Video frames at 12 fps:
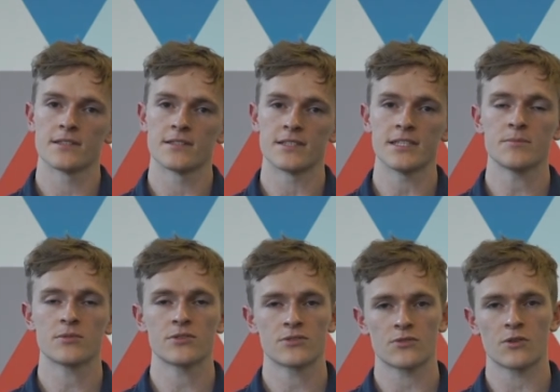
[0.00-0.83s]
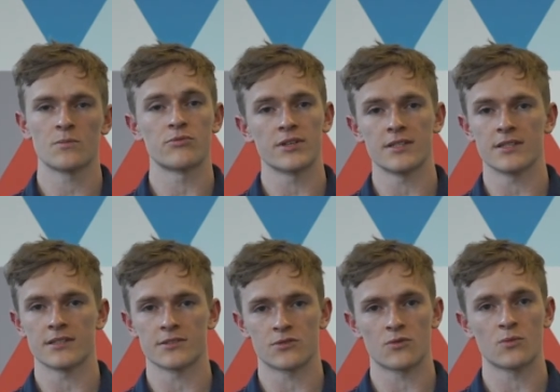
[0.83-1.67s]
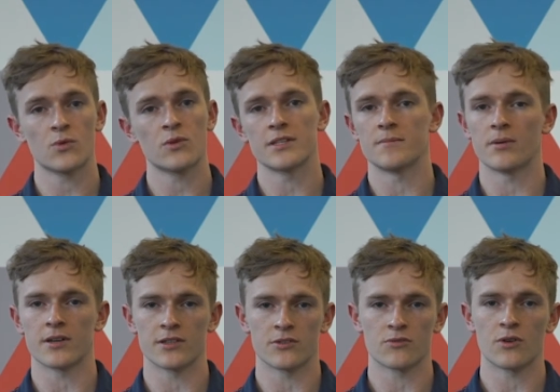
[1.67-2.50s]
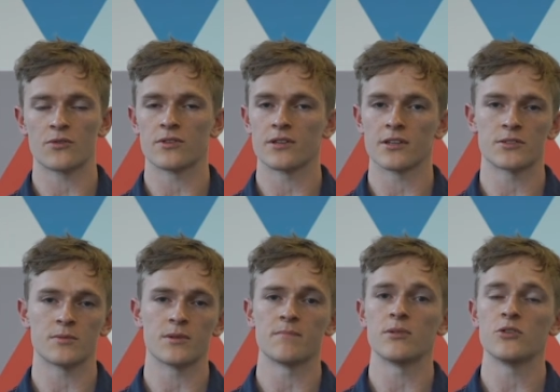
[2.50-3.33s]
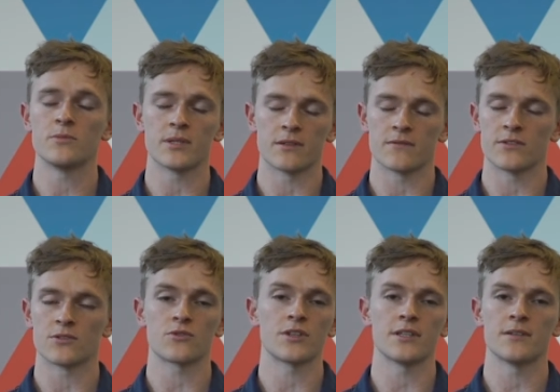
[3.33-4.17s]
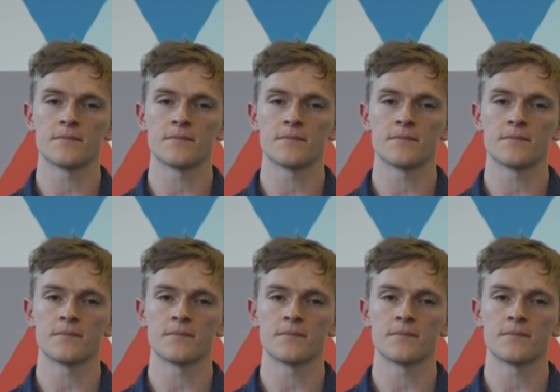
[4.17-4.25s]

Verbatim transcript: Deep controlled breathing is rewarded by the growth and ultimate blooming of the tree.